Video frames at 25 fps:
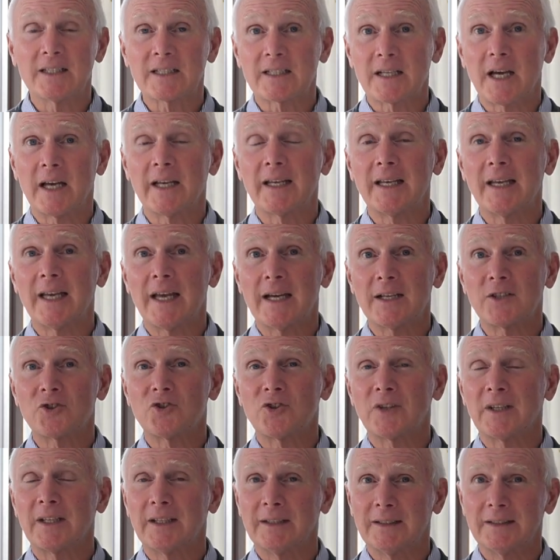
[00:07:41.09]

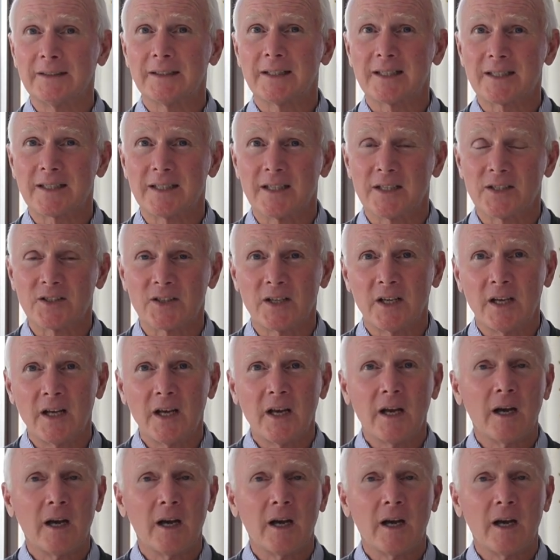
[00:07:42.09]
psychiatric illnesses,